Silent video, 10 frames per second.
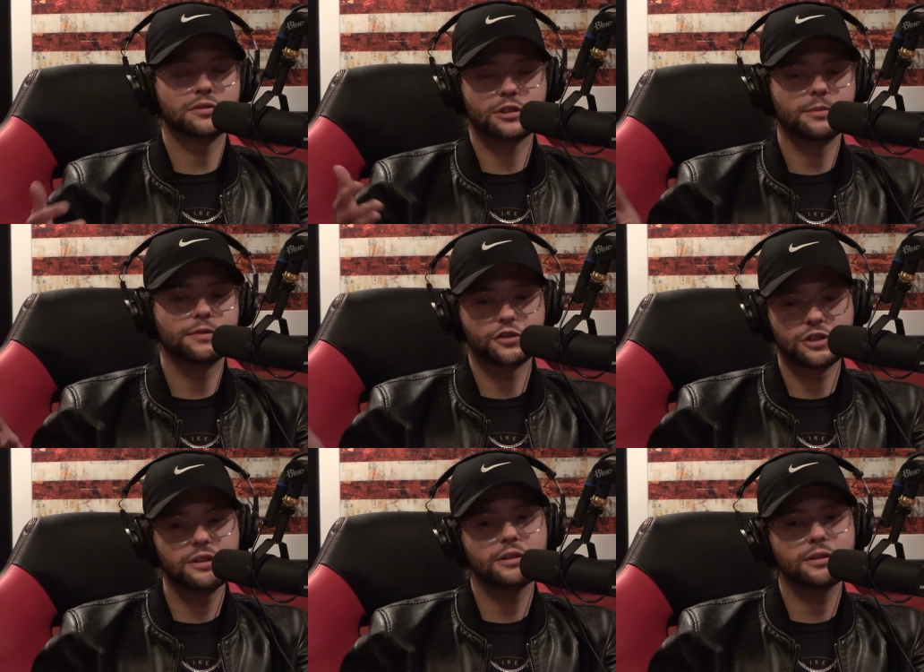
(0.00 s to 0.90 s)
And Toma
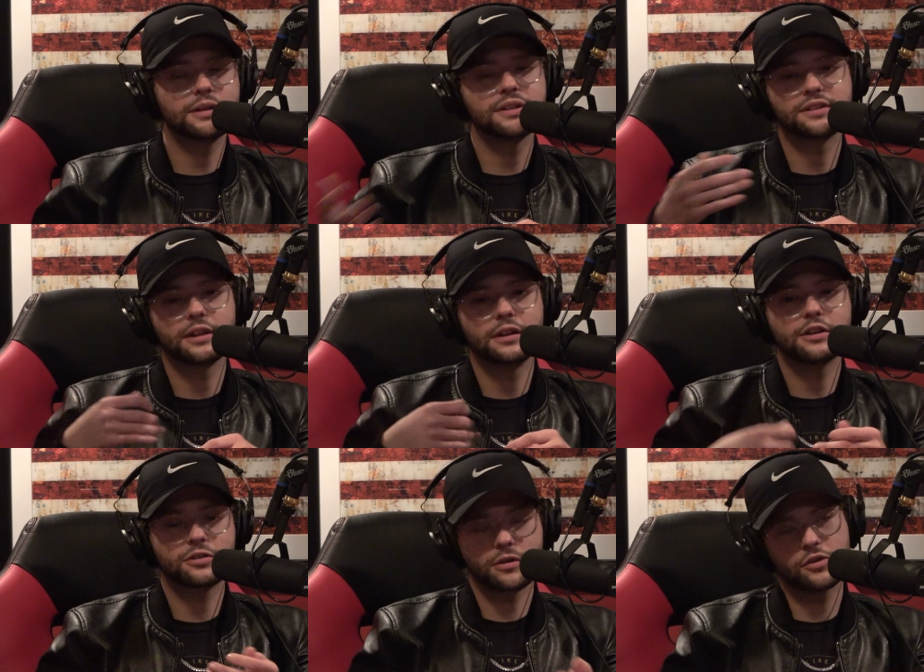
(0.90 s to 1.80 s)
Fujita is a
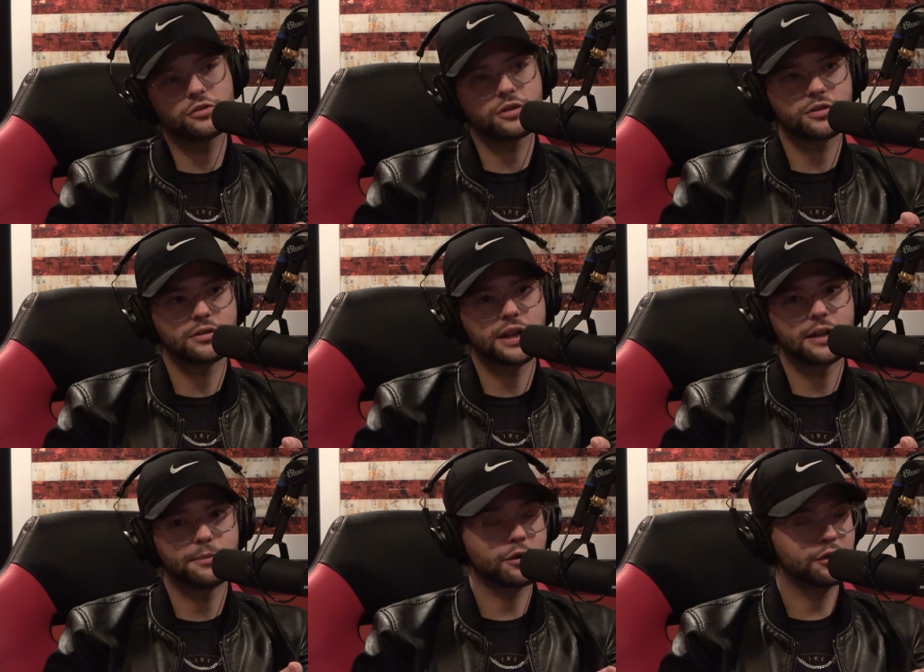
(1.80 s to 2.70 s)
guitar instructor
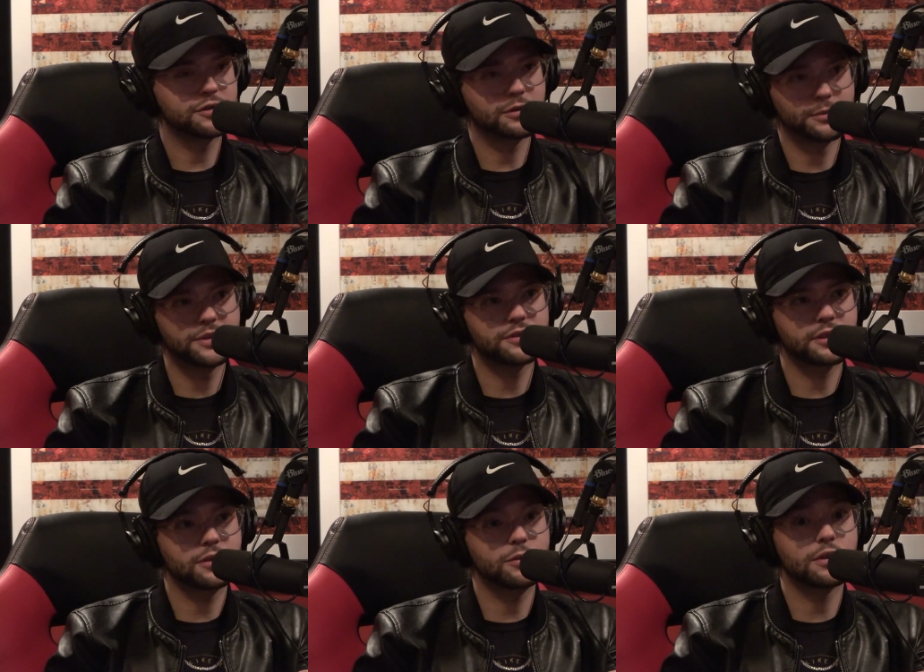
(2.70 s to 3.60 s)
at Berklee School of
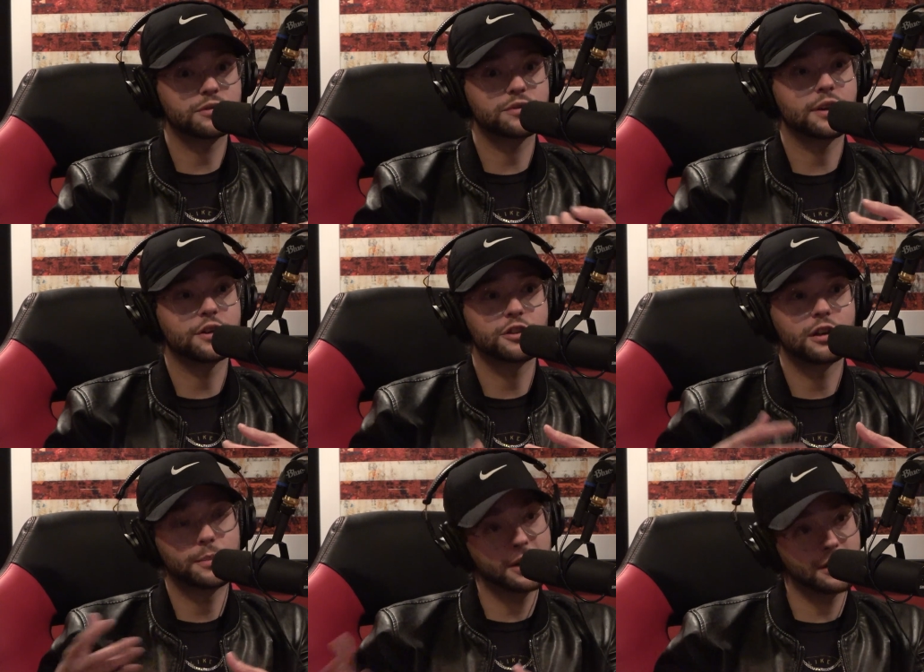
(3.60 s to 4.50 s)
Music who also taught
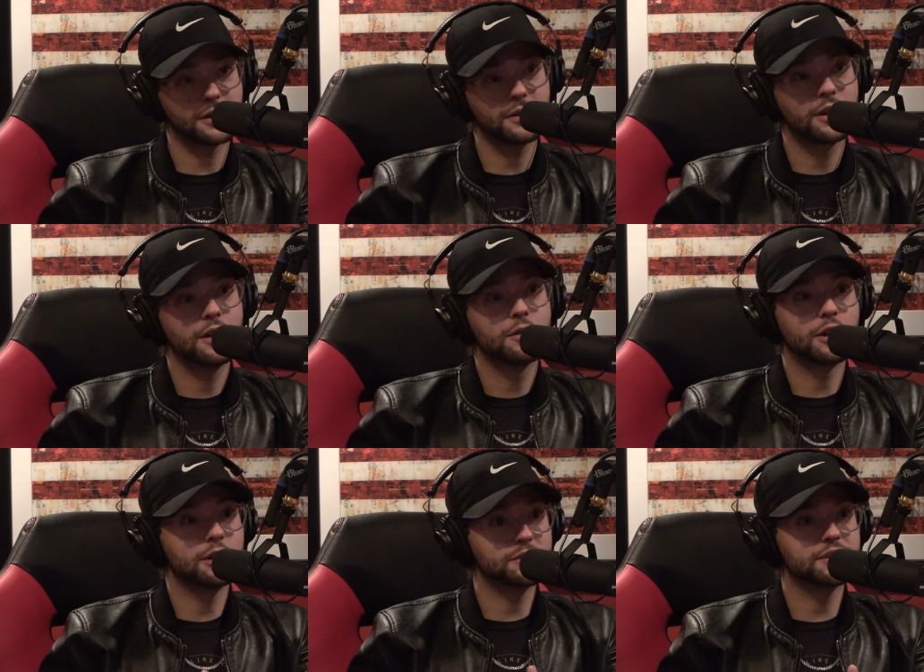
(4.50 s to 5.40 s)
John Mayer
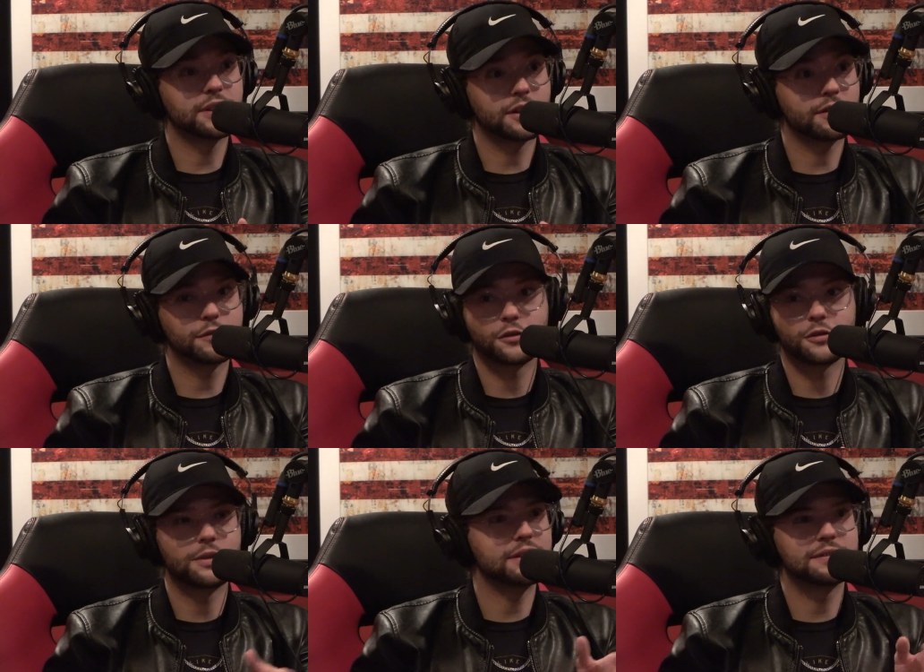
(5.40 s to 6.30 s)
while he was there
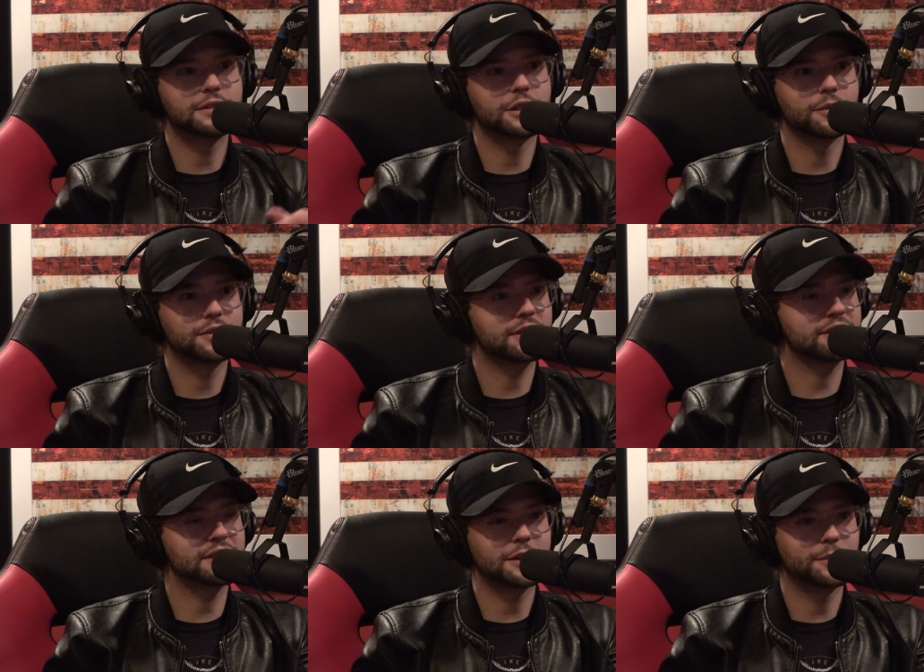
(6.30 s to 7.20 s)
for his,
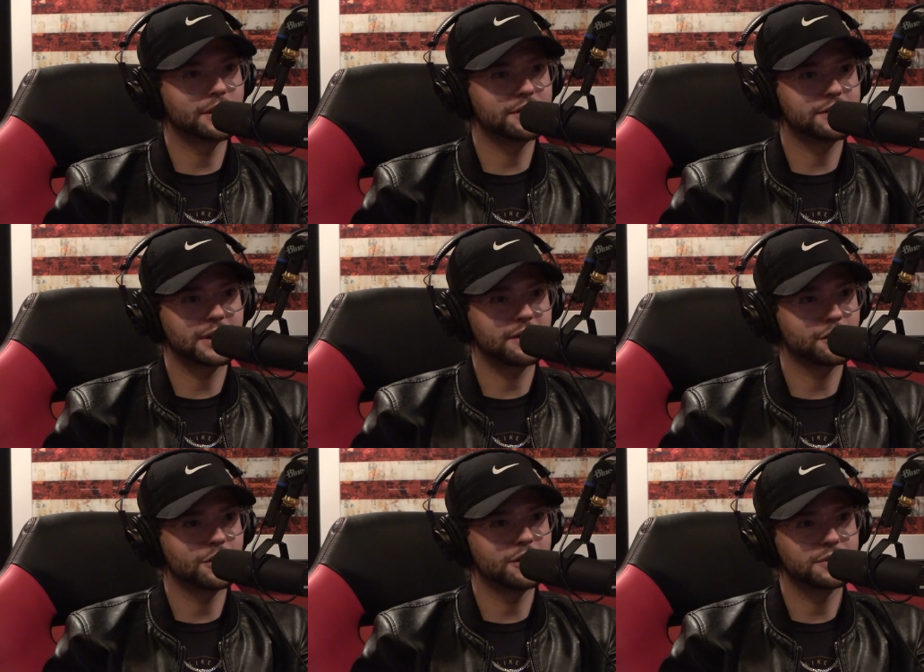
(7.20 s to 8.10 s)
6 to 8 months or
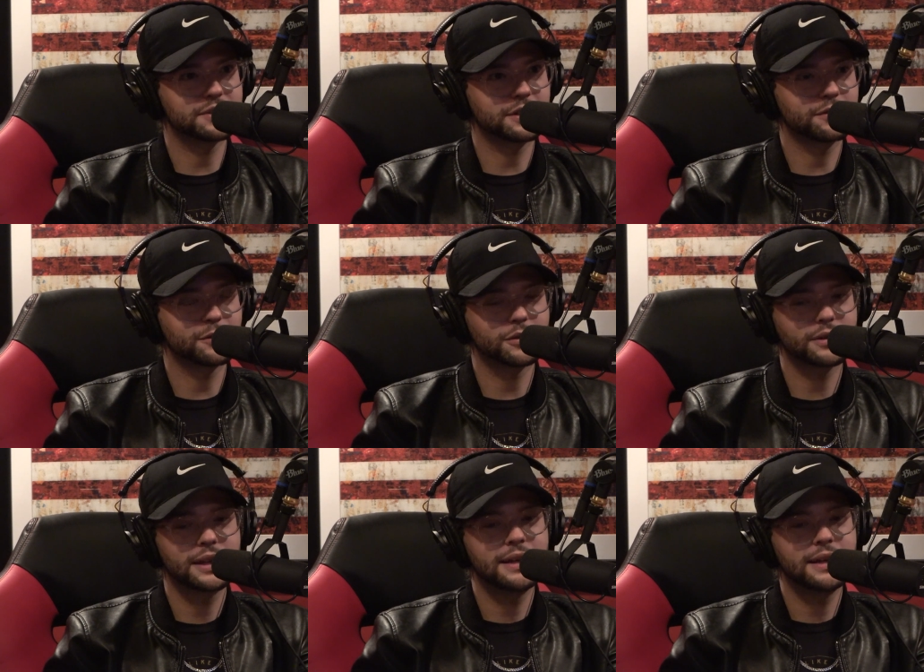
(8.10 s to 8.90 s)
however long he was there for.